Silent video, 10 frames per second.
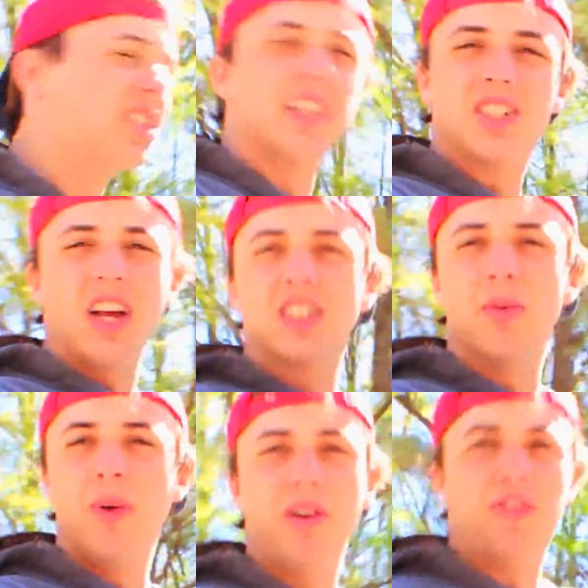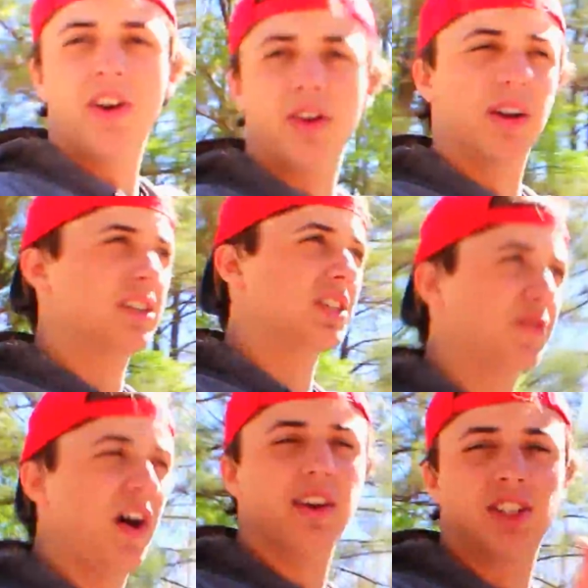It's got some weird feel to it. It's just
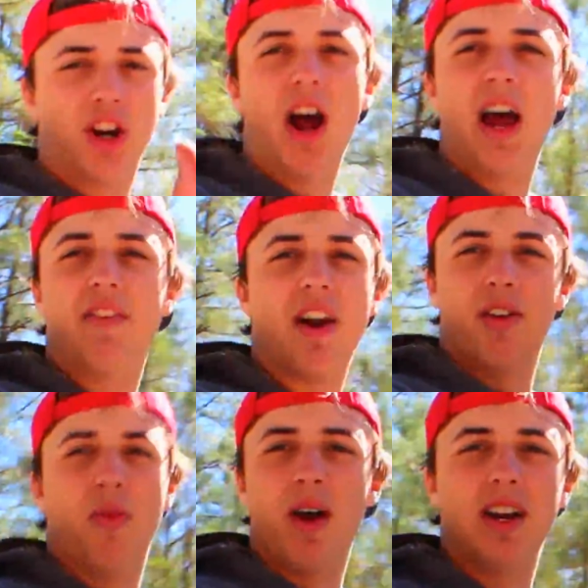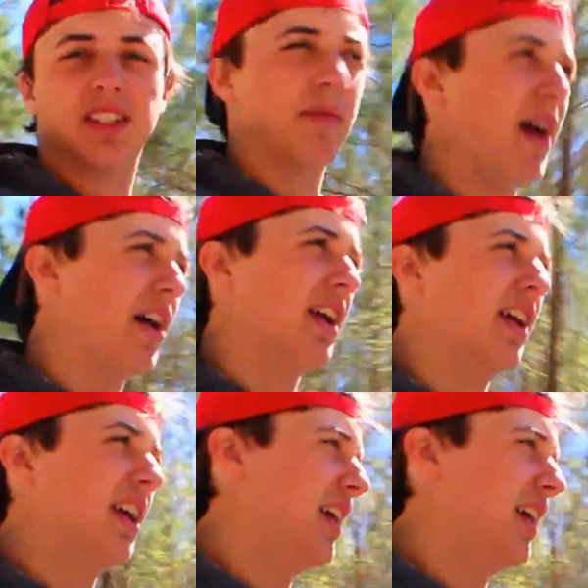fun to drive. I don't know what it is about it.